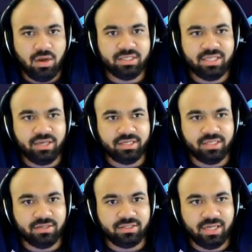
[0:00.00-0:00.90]
Let's say you get
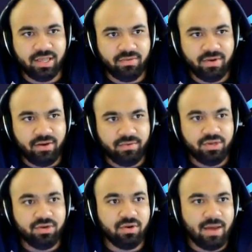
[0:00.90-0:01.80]
to the other side of that route.
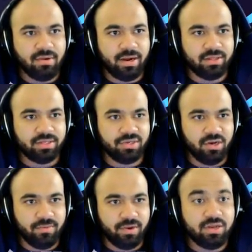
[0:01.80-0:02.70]
You know what? I'm gonna battle this
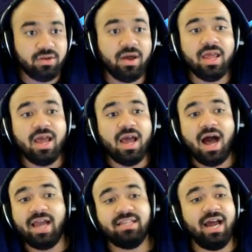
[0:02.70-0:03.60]
train up here. You know what?
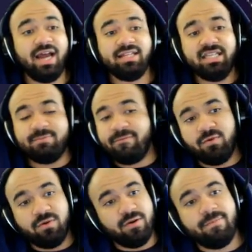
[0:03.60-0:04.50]
I did I did this
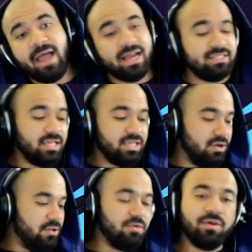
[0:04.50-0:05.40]
before. I said
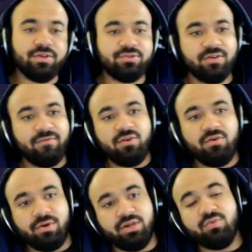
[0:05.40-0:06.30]
YOLO on the
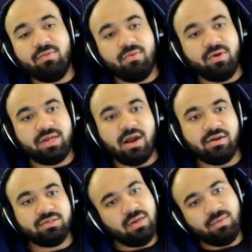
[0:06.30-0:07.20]
Drifloon. We're gonna do one more
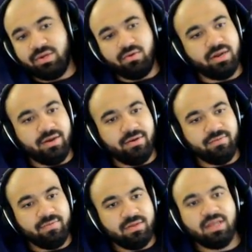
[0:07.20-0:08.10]
encounter, so I'm gonna do it right now.
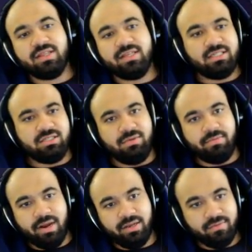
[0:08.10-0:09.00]
Nothing seems to be
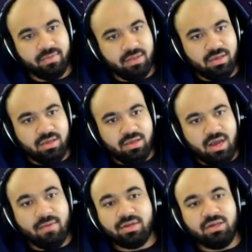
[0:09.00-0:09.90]
biting.
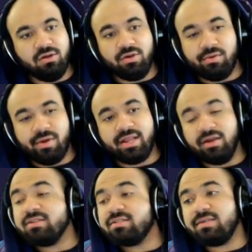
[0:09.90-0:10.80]
I'm gonna YOLO right
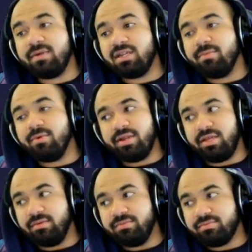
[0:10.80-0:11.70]
here. See if we can get a
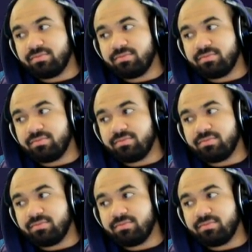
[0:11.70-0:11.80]
Mareanie.